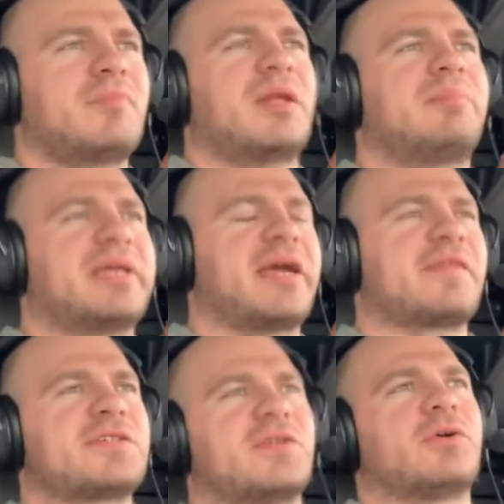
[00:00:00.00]
But yeah,
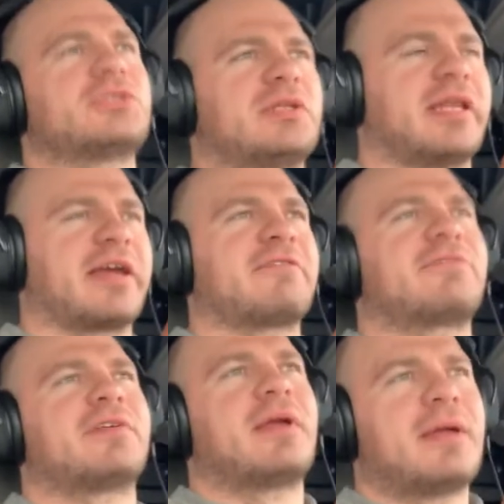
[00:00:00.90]
the social
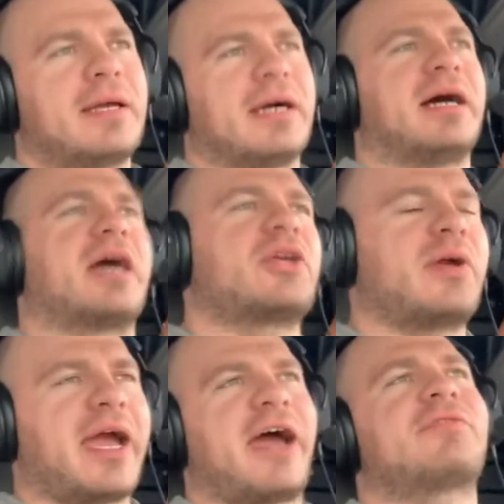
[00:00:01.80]
life. You
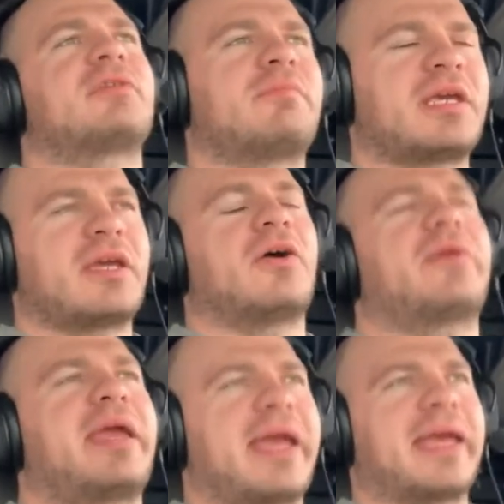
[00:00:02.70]
have to be
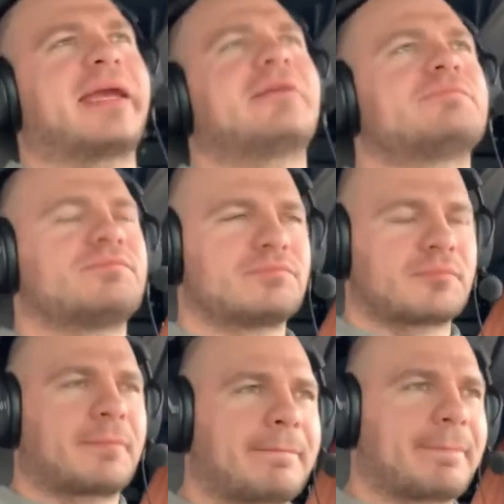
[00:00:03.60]
okay
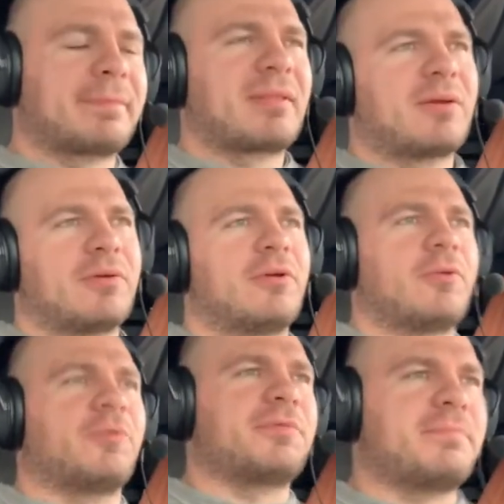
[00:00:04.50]

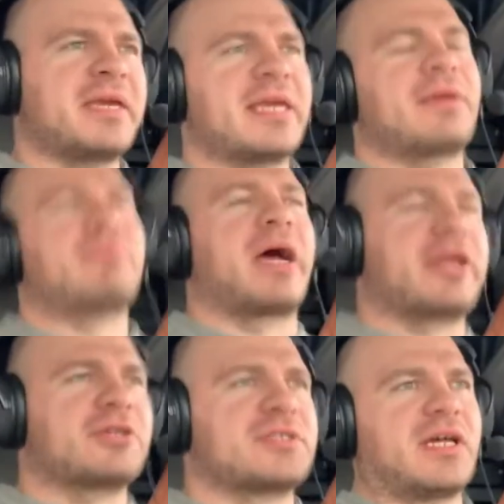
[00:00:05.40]
with being by
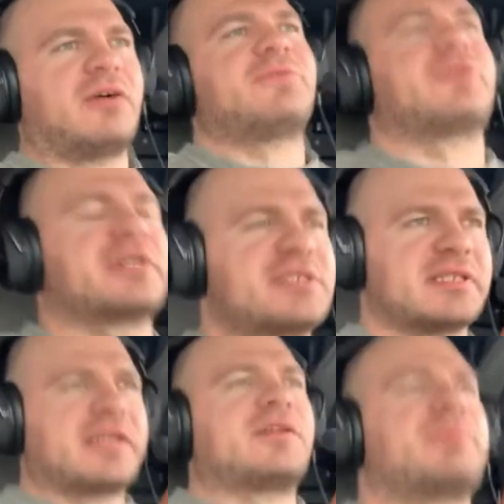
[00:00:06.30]
yourself for
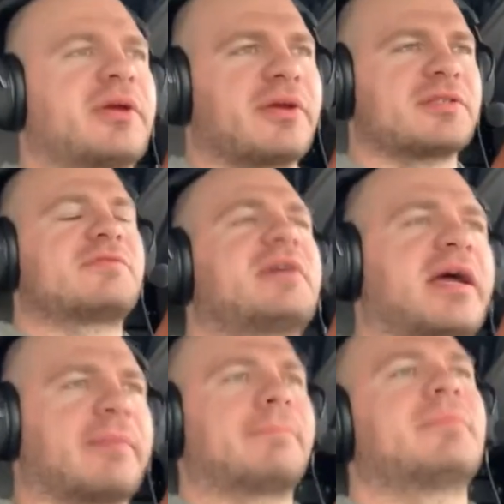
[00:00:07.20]
extended periods of
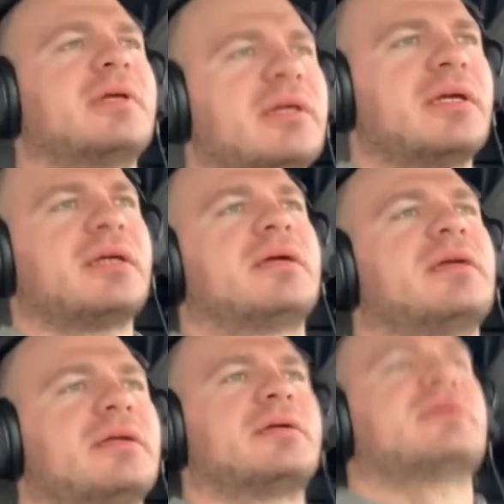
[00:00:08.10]
time.
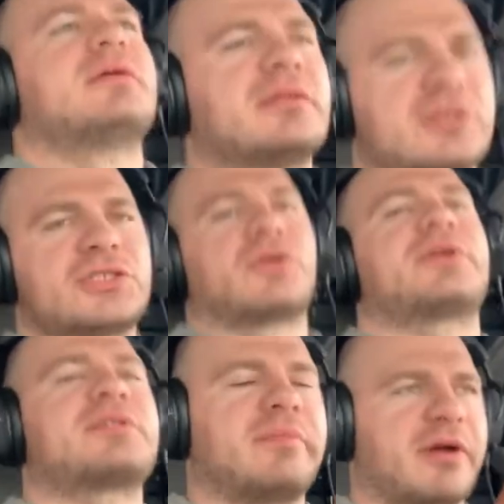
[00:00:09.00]
The
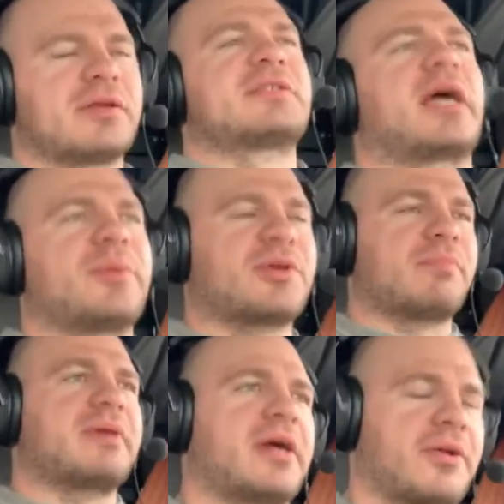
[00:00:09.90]
shortest amount of time you can
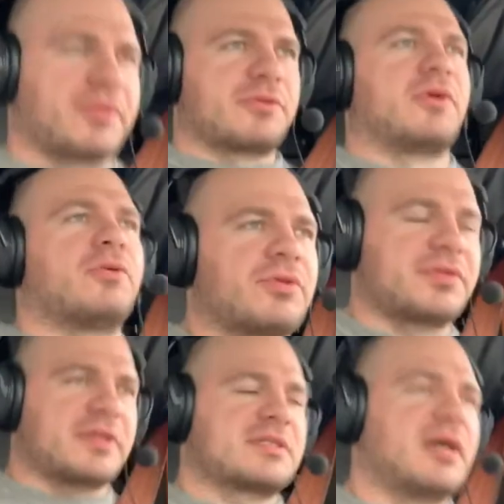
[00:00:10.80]
be out on the road
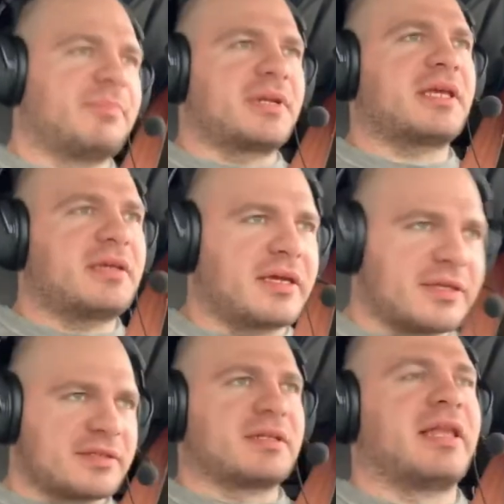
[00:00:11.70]
with this company
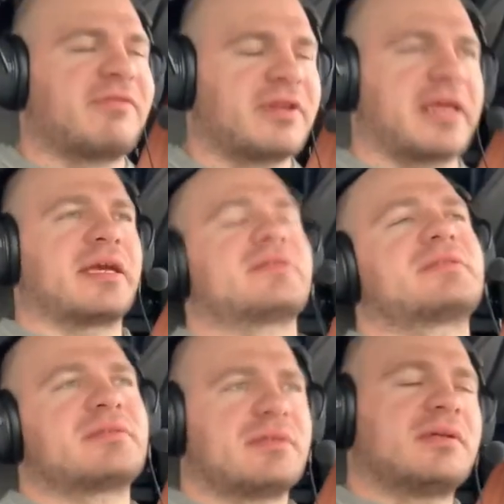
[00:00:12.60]
is 11
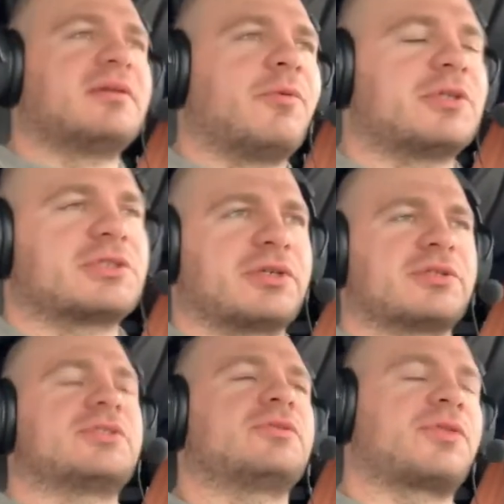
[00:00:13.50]
days, which
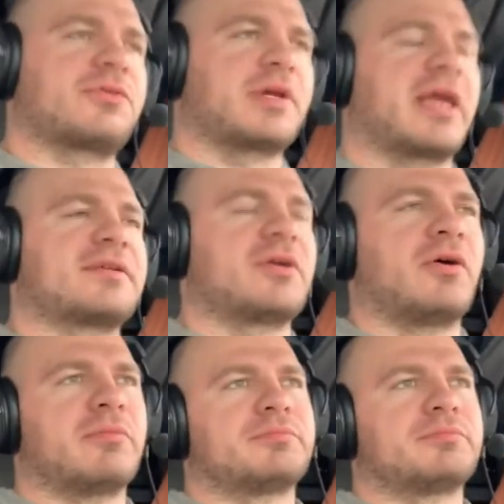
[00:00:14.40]
earns you 3 days home.